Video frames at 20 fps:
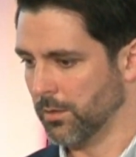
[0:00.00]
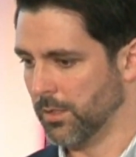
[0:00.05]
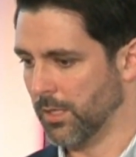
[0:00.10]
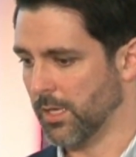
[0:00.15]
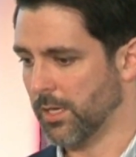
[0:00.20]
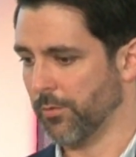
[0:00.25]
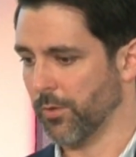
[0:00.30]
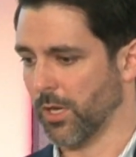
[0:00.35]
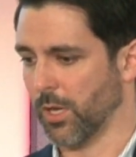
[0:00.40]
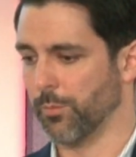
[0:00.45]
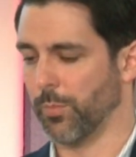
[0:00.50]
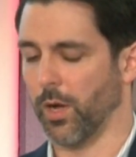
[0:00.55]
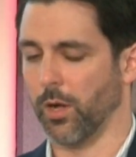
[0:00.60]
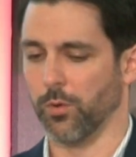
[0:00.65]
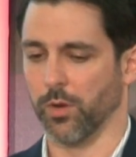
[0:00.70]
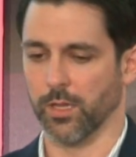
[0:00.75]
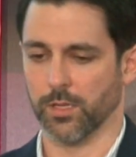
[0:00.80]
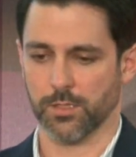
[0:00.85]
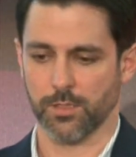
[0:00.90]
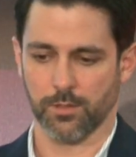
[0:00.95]
The different
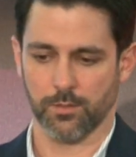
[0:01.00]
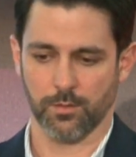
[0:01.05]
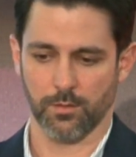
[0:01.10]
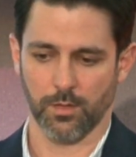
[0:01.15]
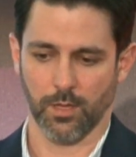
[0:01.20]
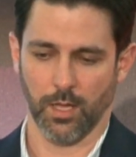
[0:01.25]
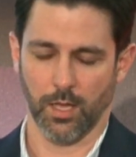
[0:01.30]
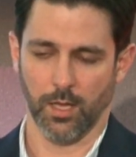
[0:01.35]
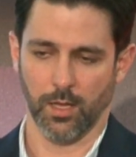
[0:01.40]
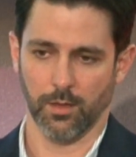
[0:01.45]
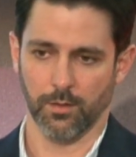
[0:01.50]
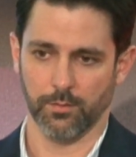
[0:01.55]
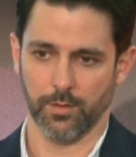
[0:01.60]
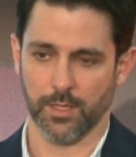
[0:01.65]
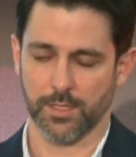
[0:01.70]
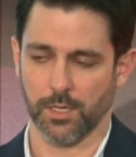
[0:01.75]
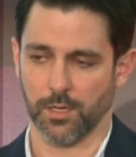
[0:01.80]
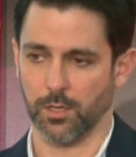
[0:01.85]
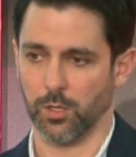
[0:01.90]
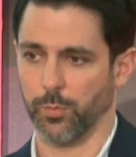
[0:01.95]
components.
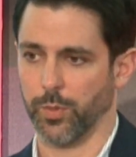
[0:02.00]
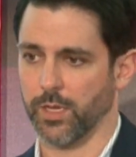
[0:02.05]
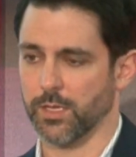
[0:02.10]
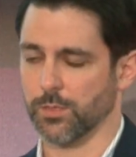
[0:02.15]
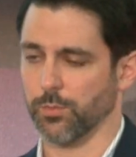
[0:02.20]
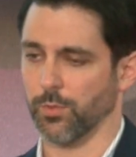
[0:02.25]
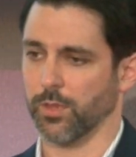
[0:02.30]
That's another piece